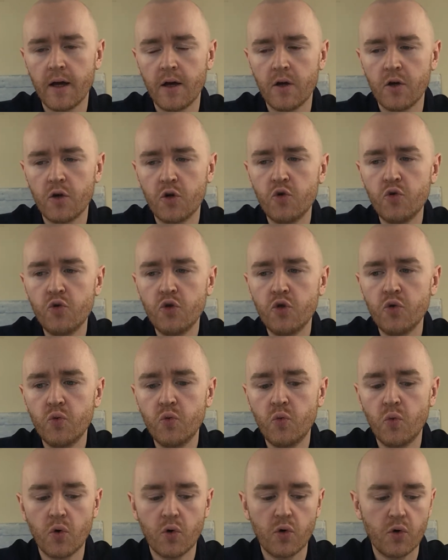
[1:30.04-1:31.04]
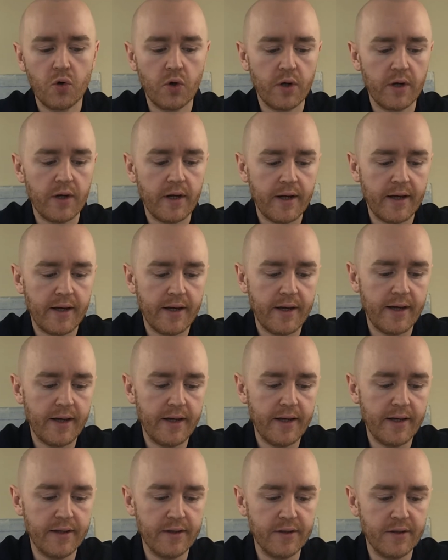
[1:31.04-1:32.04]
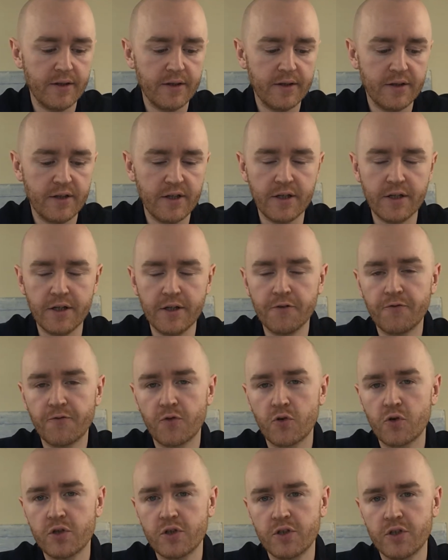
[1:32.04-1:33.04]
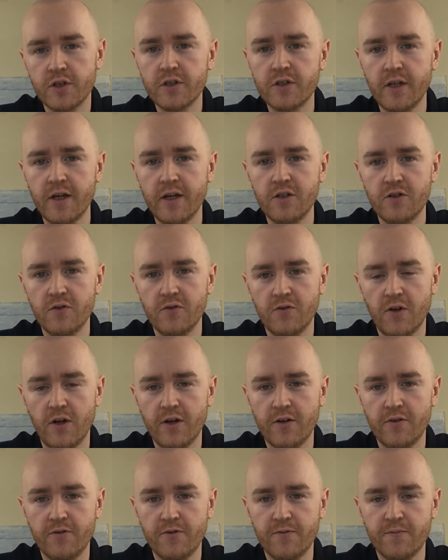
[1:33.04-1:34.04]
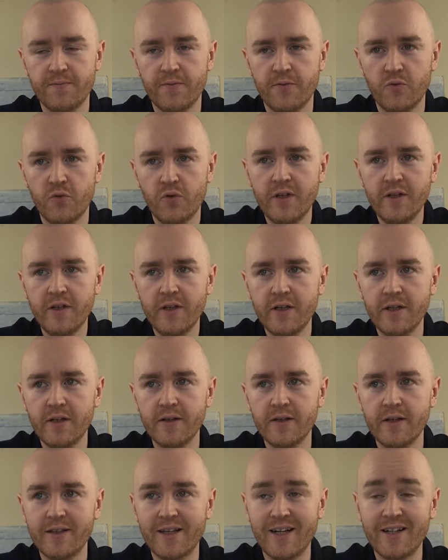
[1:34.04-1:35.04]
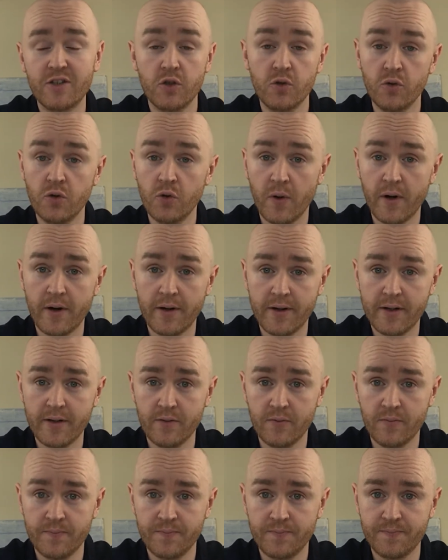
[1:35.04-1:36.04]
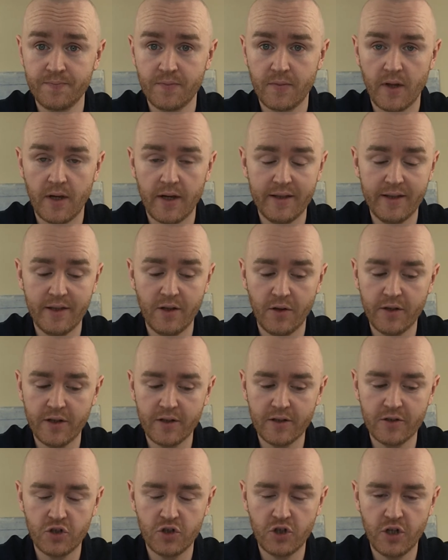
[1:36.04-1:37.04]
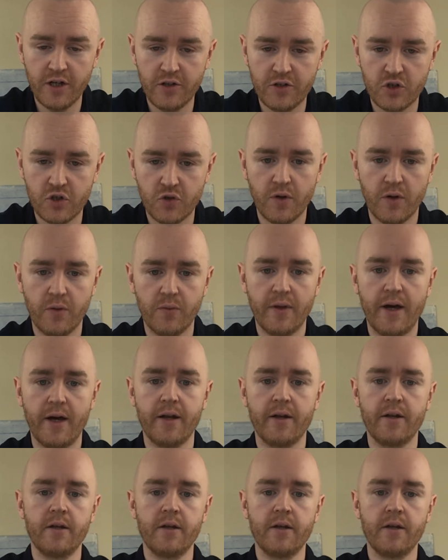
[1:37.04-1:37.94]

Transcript: Who you were in the first stage of life, really, that's who you are now. Nothing has changed around that